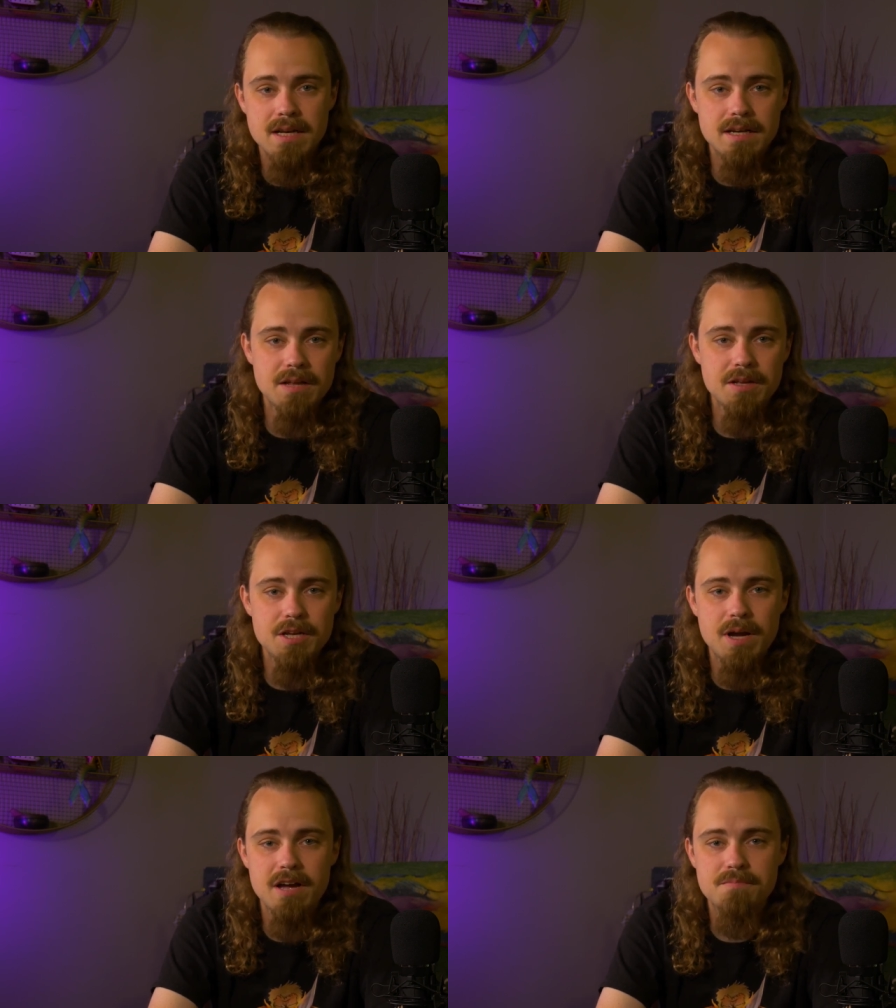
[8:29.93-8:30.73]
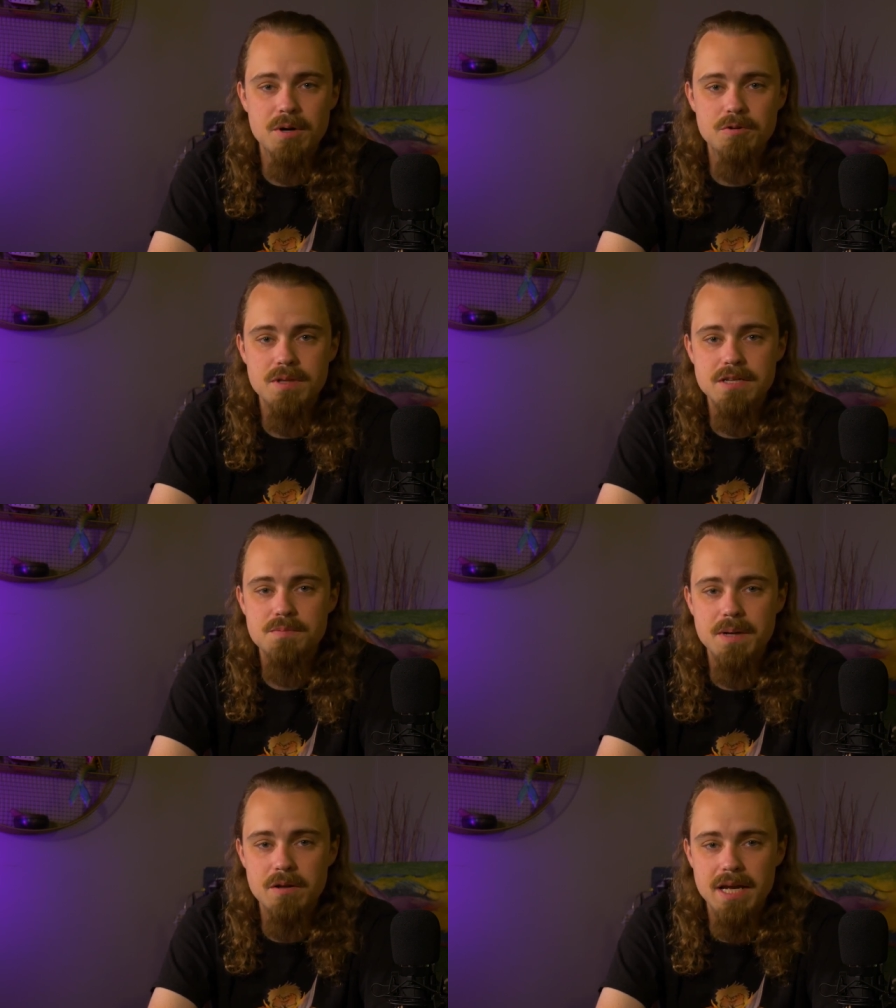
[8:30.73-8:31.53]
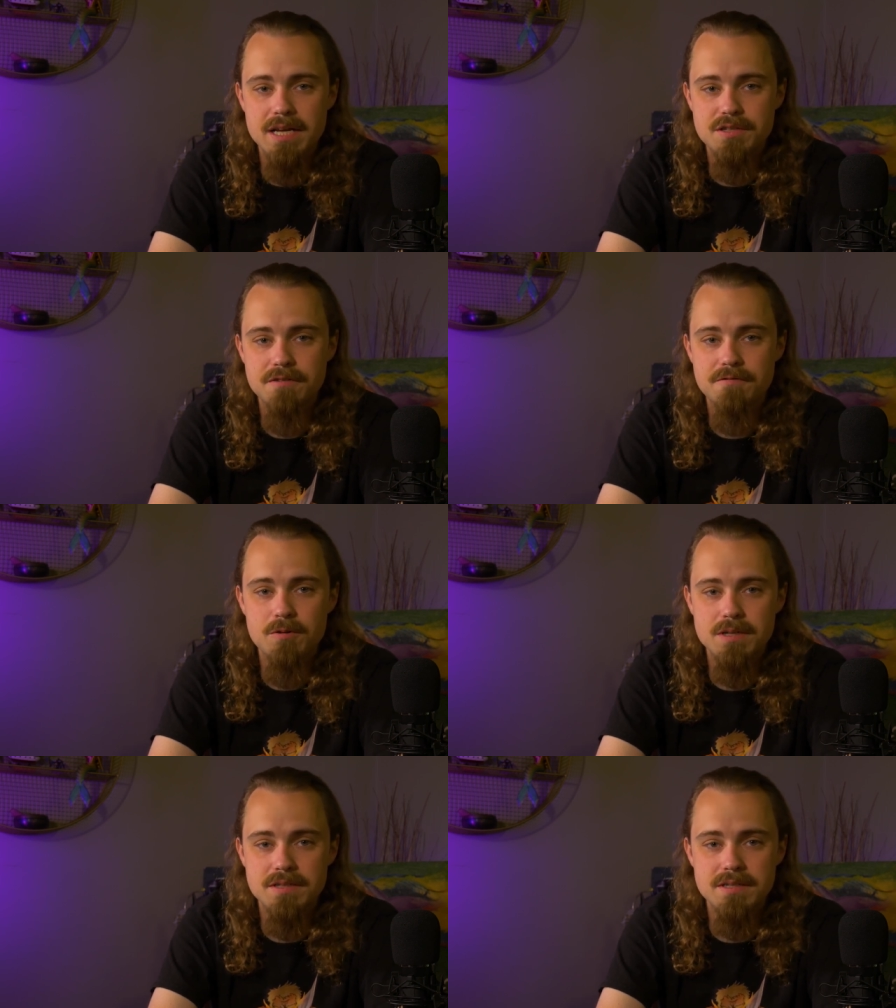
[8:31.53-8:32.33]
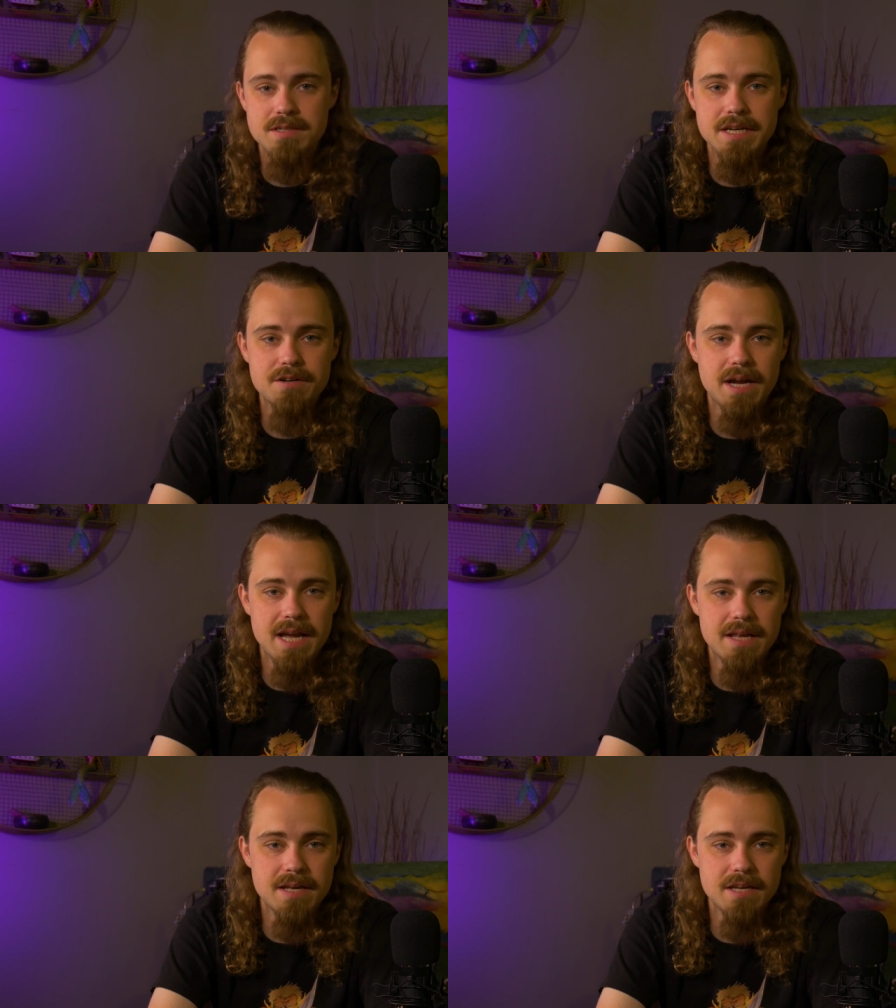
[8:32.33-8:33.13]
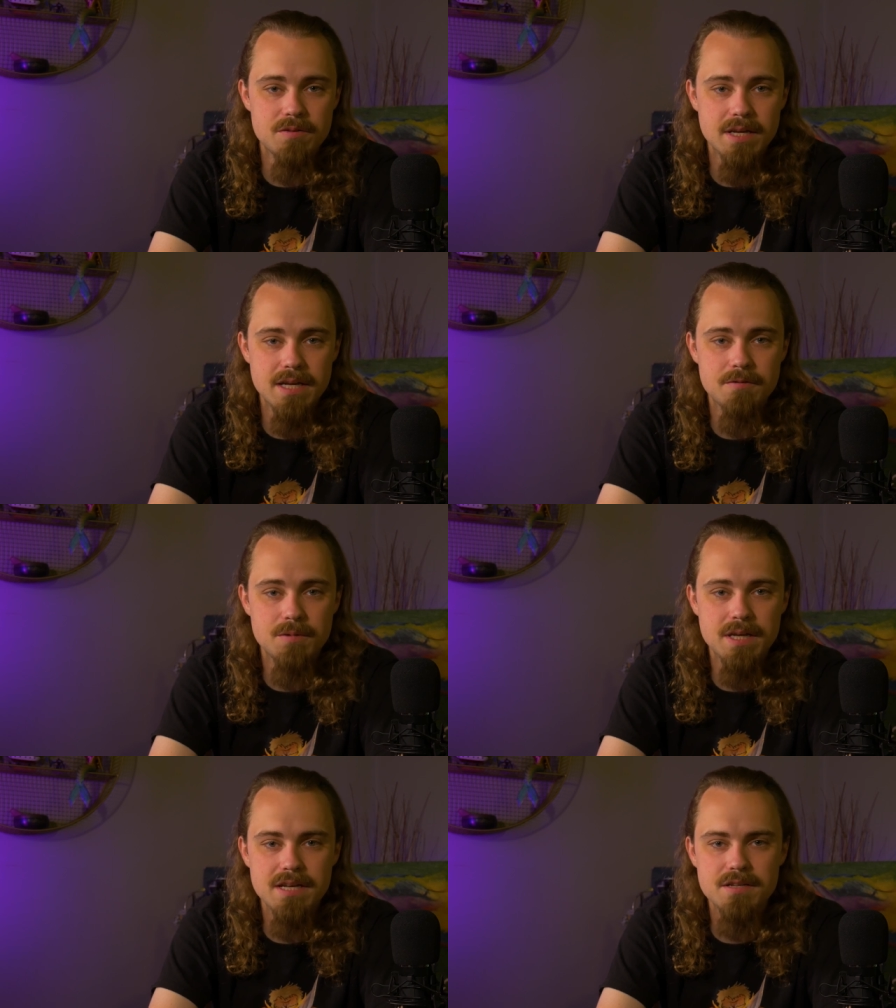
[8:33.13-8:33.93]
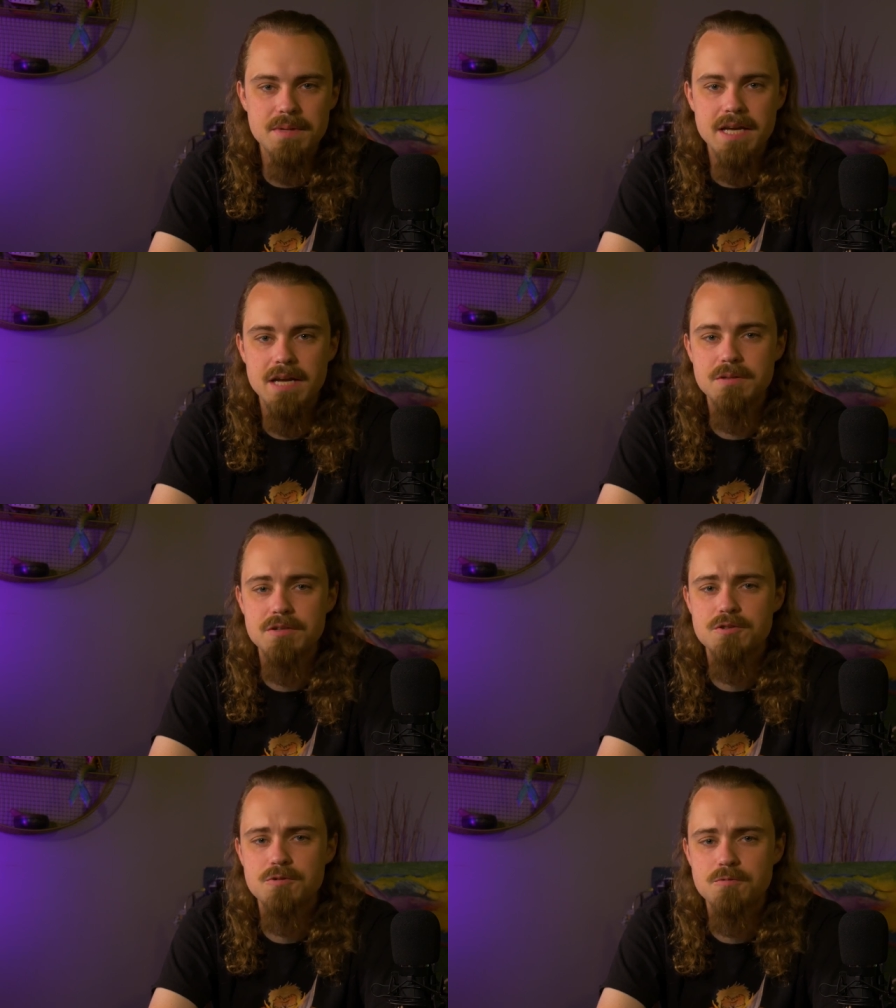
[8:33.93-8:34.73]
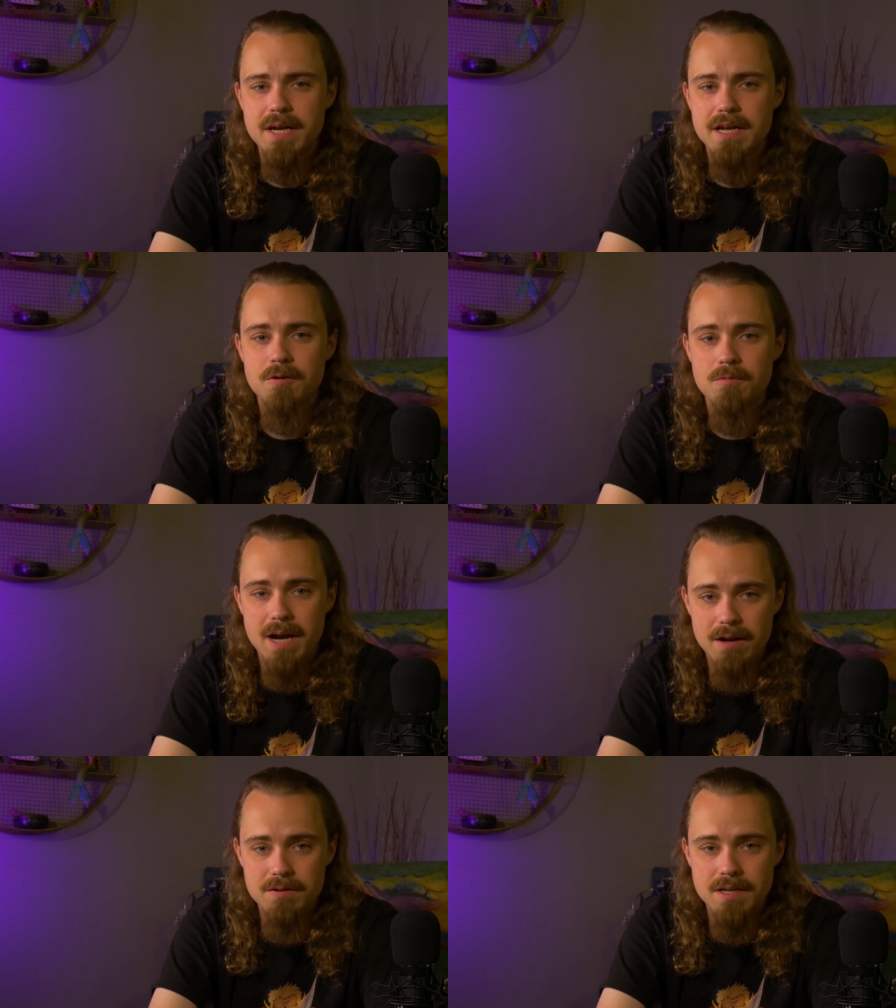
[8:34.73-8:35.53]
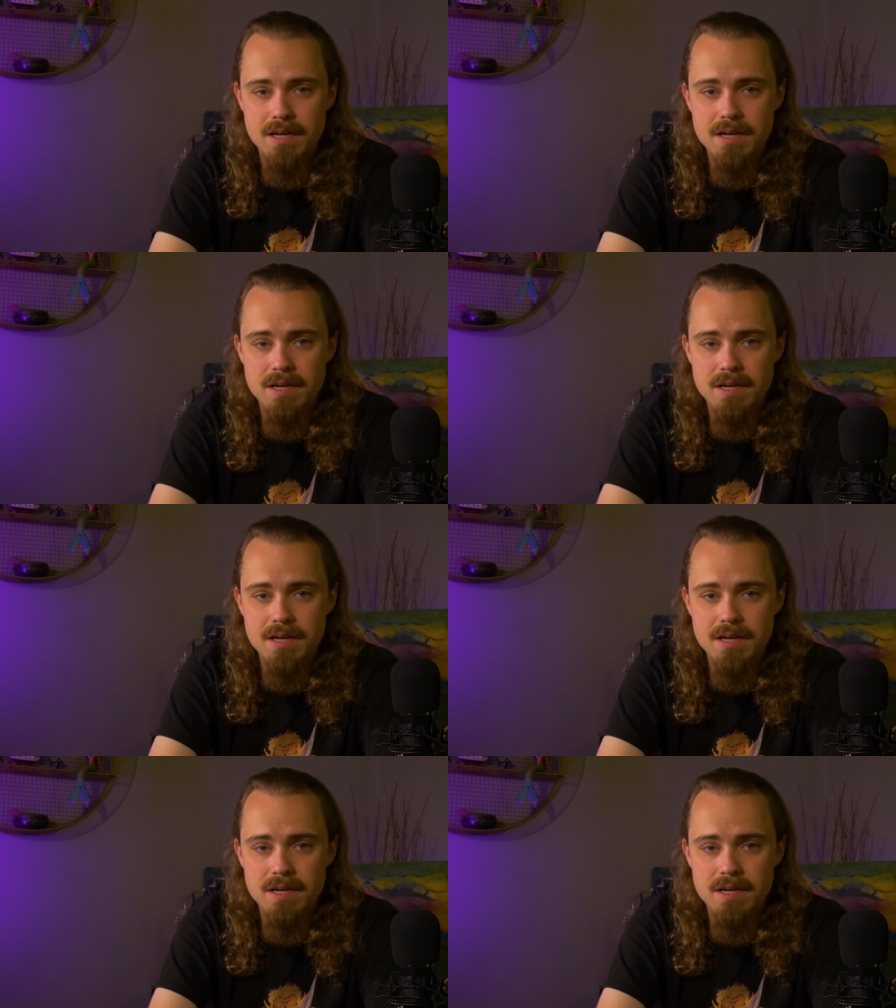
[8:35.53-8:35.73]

Now that you have both the spellcasting focuses in your hand that you need, we need to be able to swing it around